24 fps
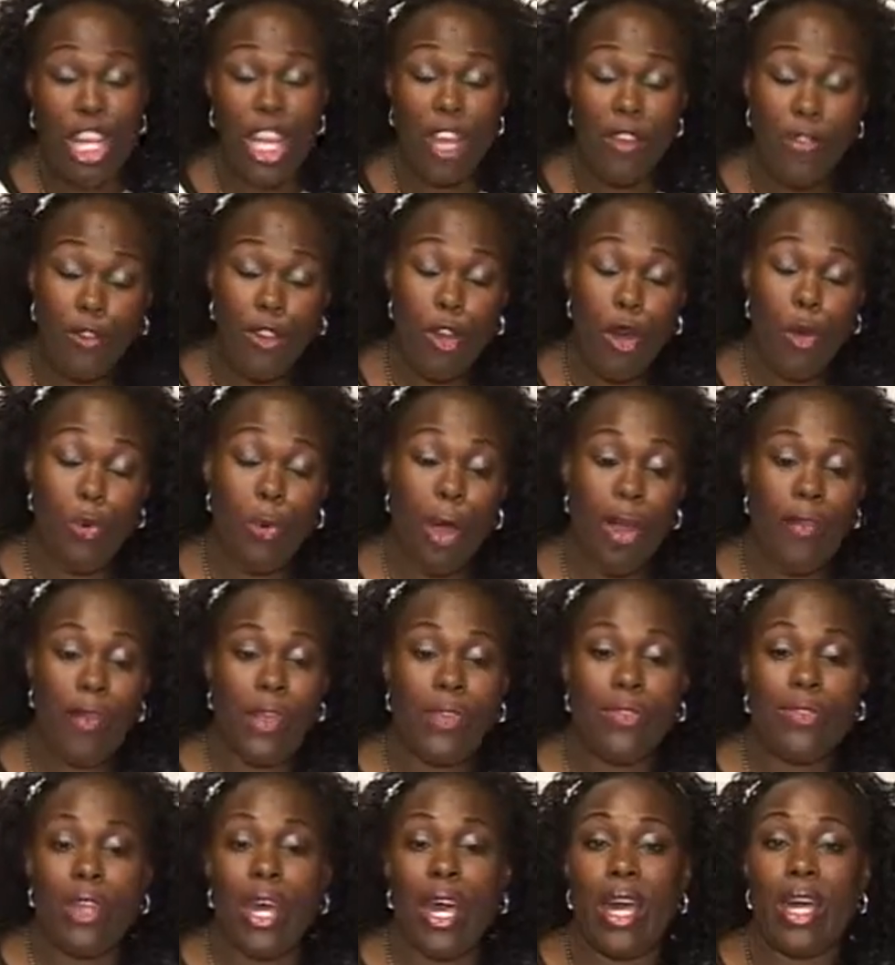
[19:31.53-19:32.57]
If you're
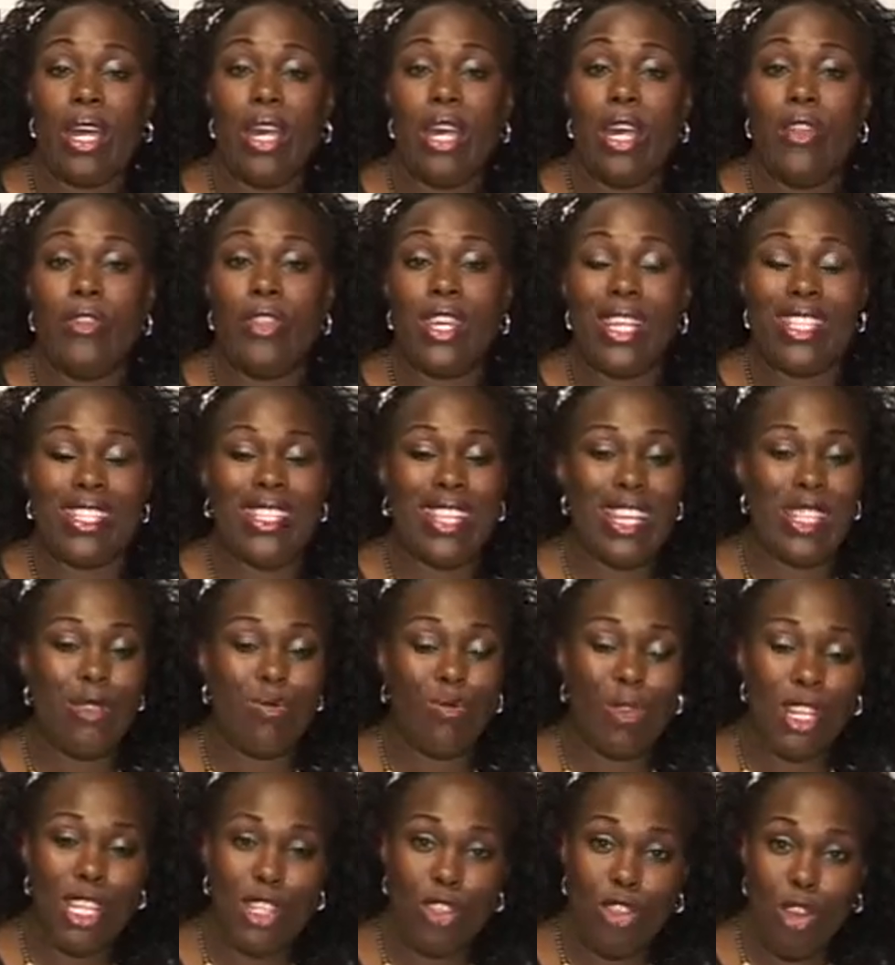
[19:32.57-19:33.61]
worried that the
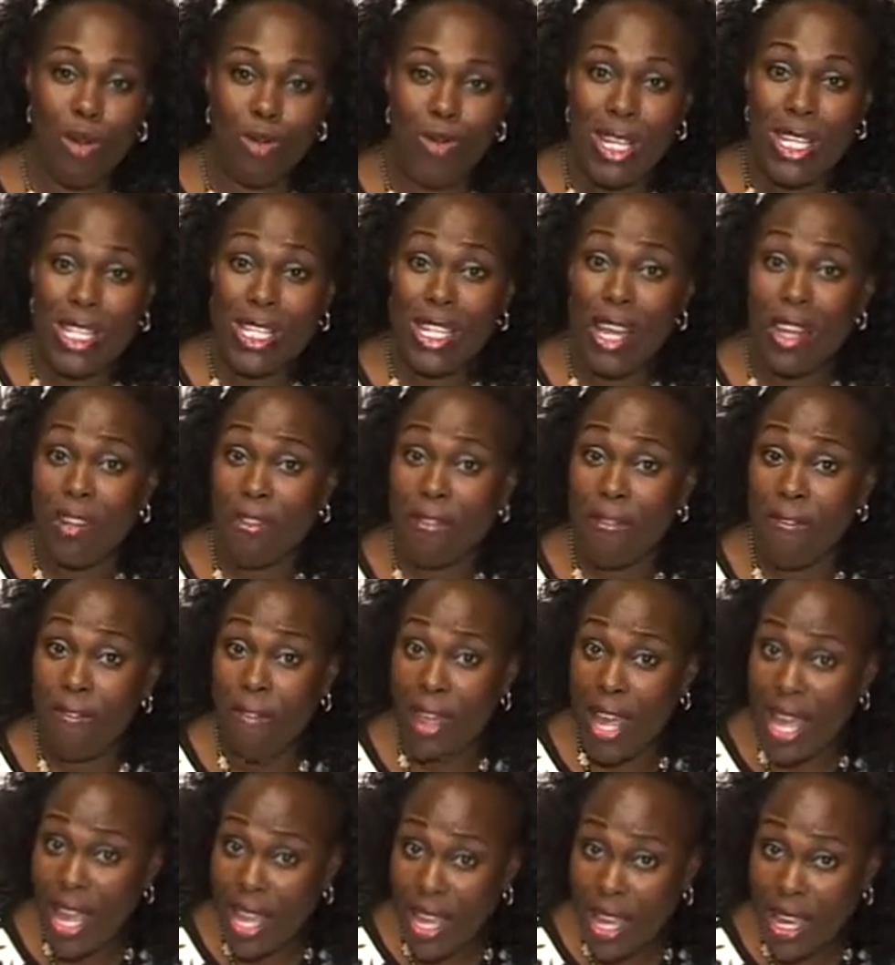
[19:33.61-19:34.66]
assessment is not being done
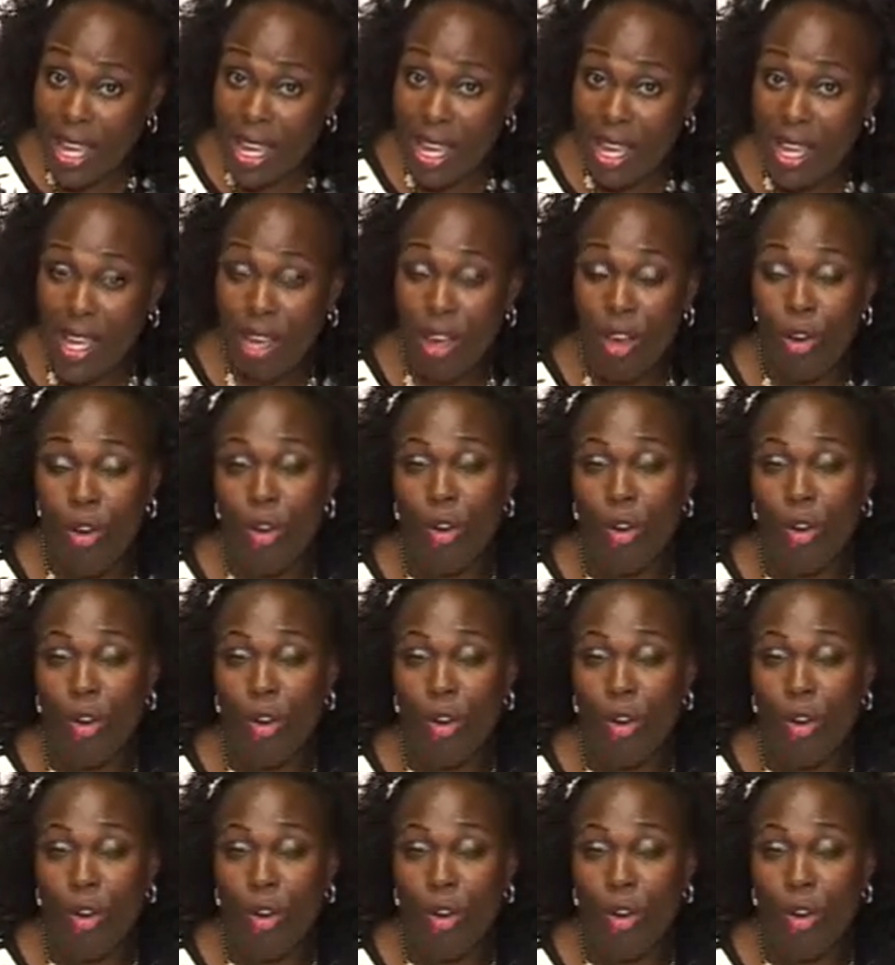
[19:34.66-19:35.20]
fairly,